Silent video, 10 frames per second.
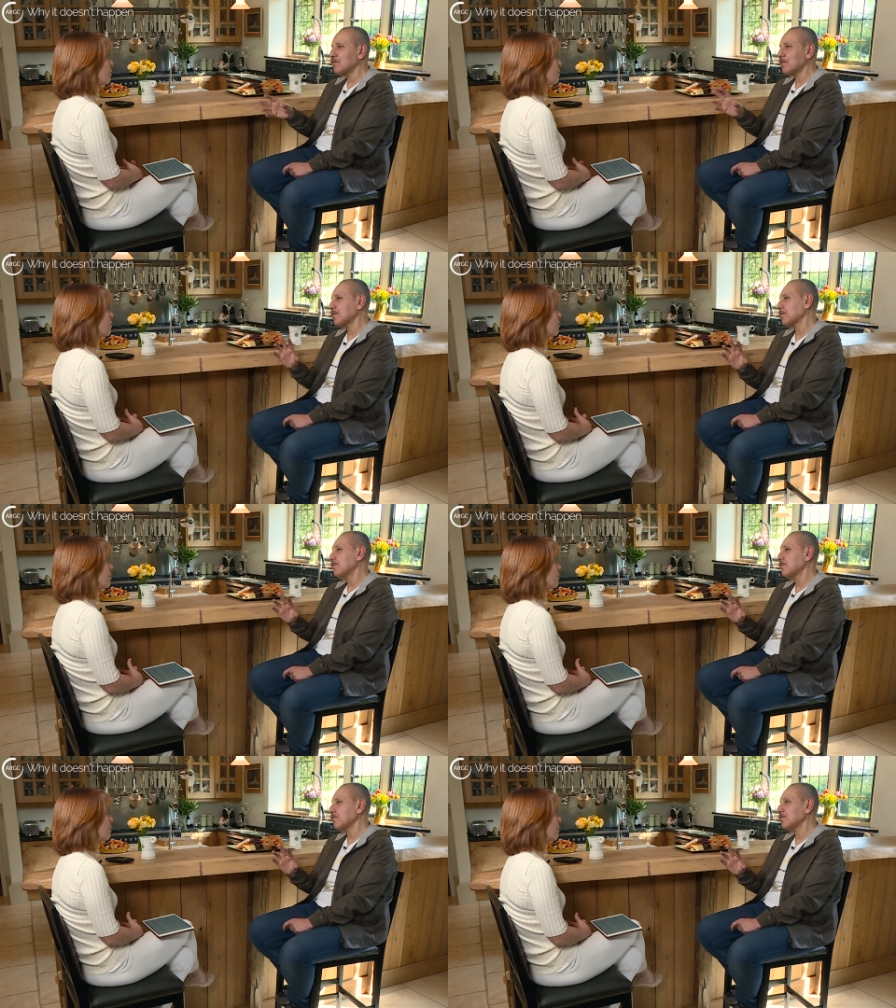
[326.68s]
is where the
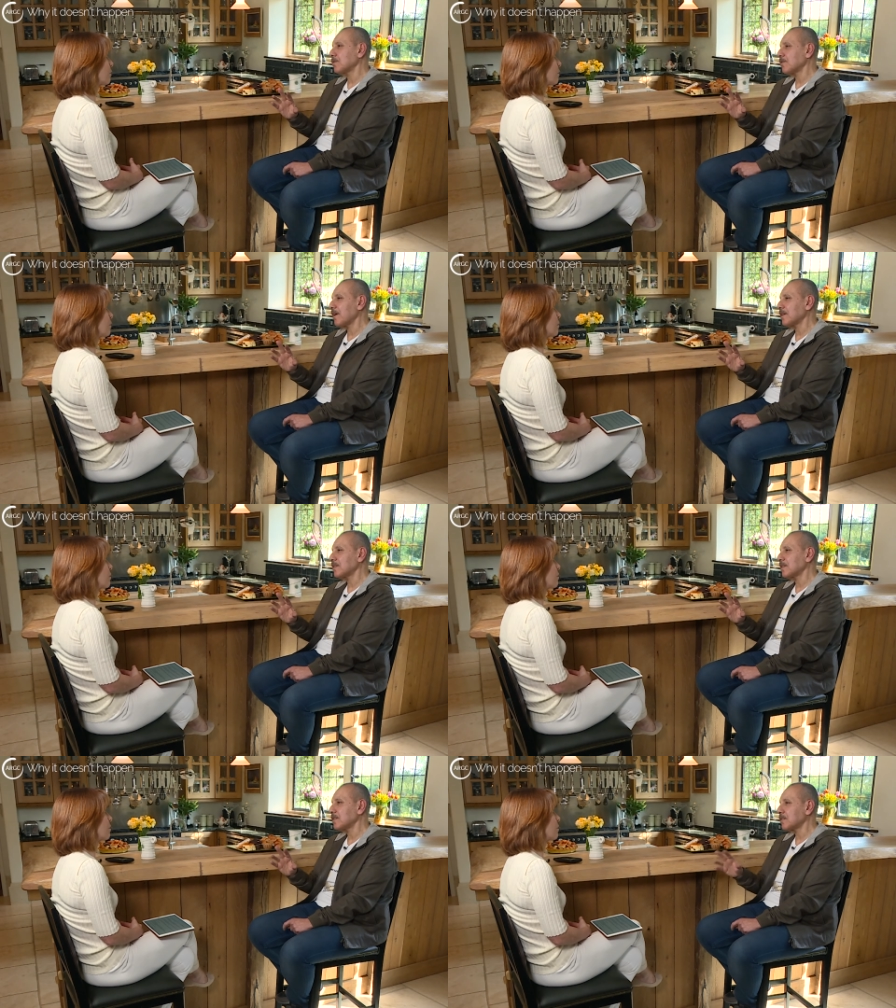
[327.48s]
confusion arises
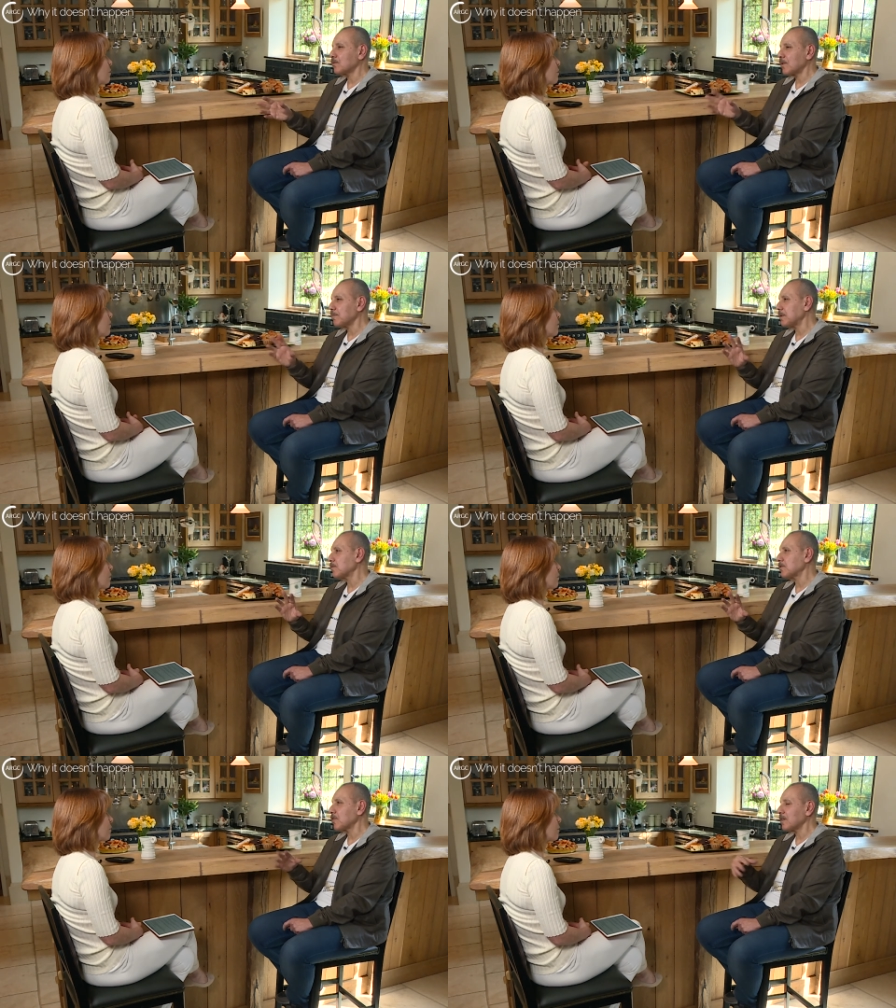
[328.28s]
and this is where
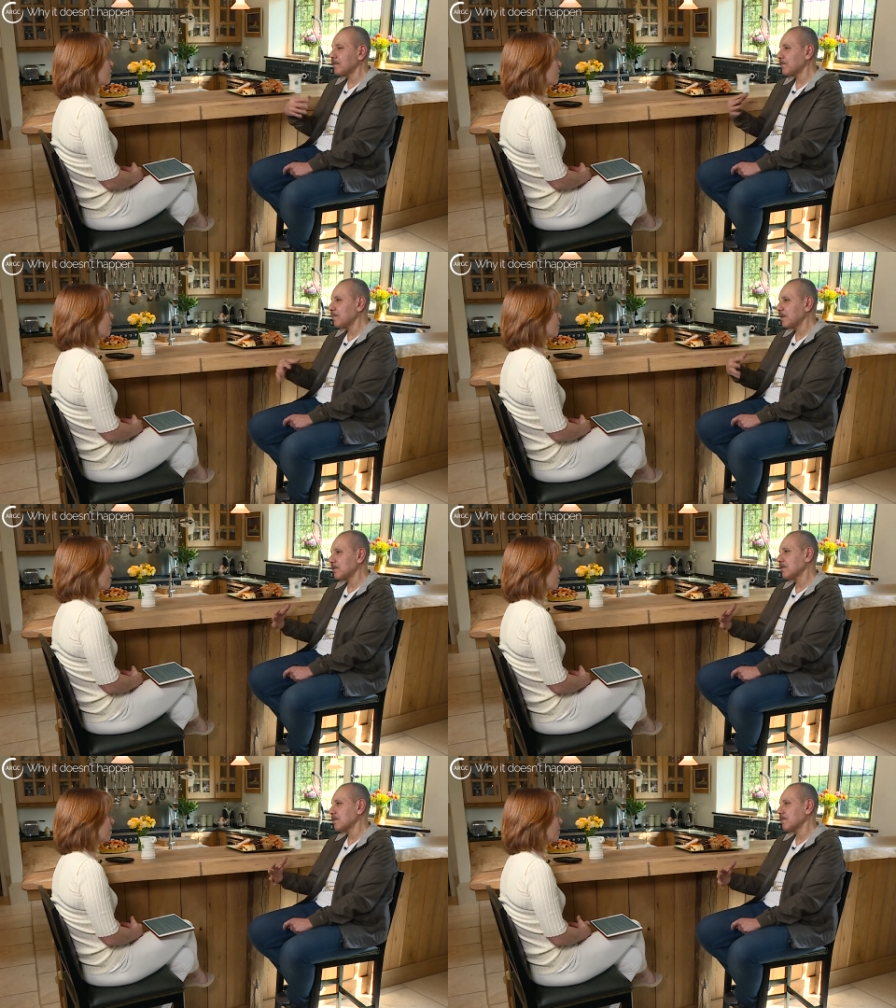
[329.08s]
people try different
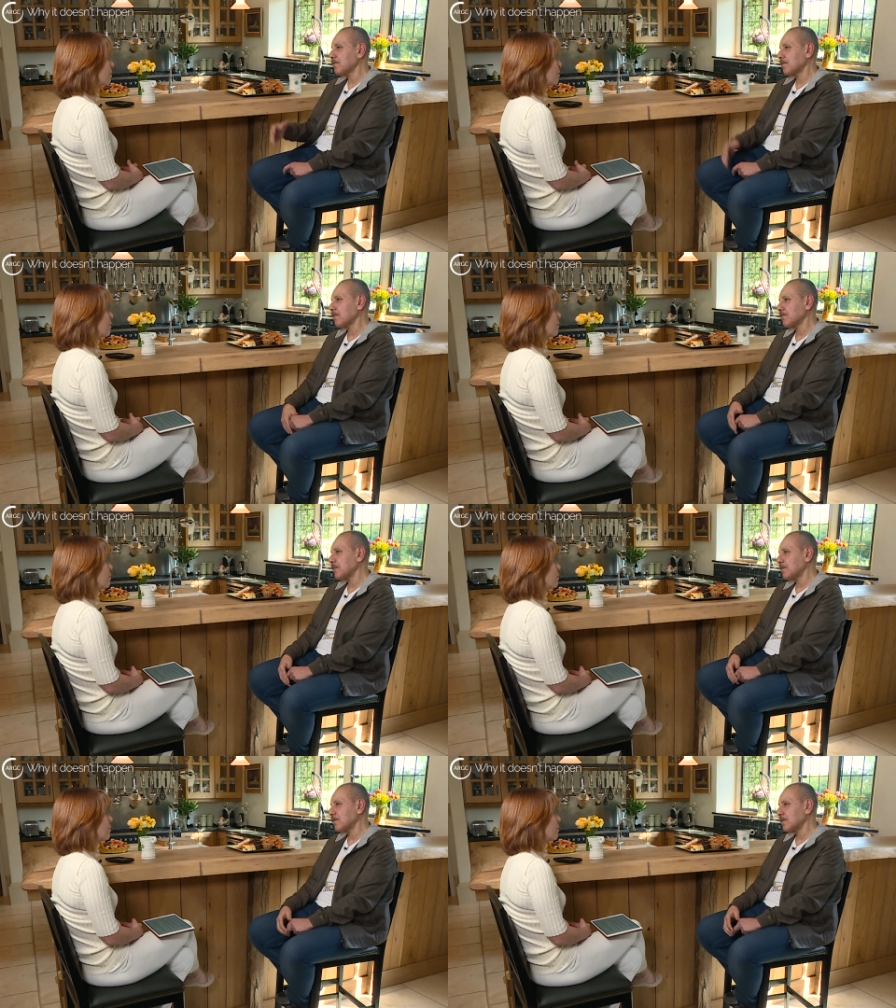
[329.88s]
methods of, of
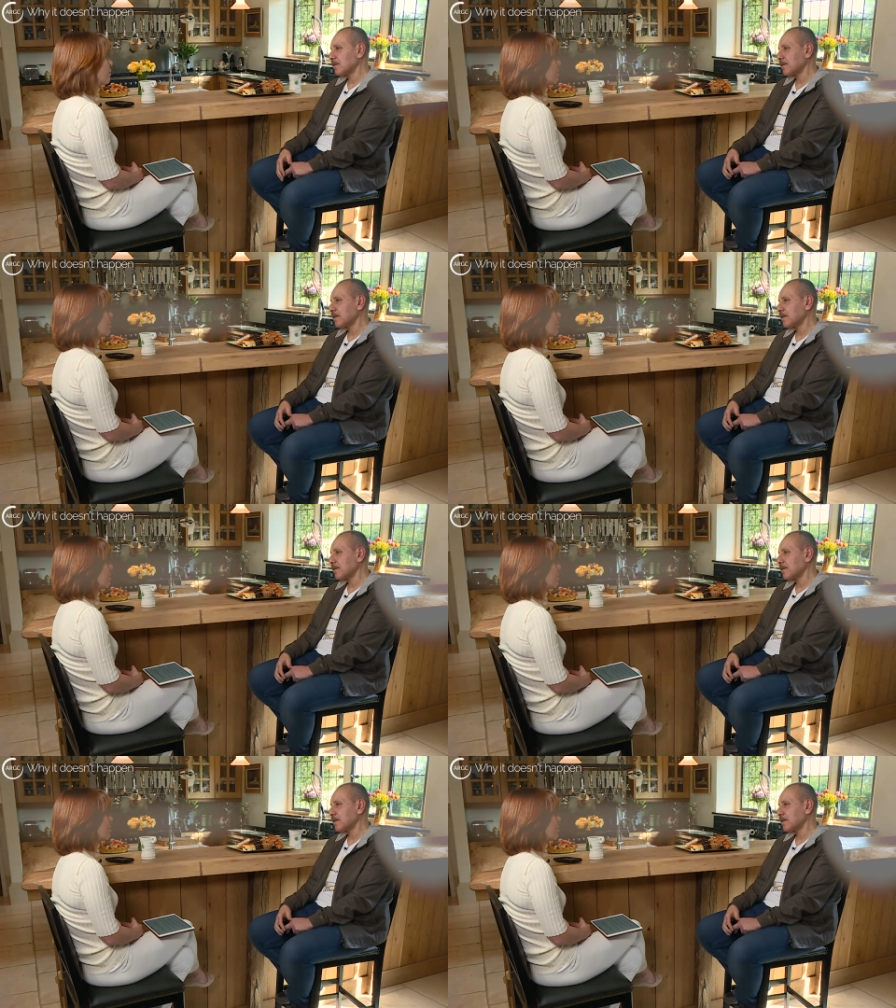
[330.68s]
treatment.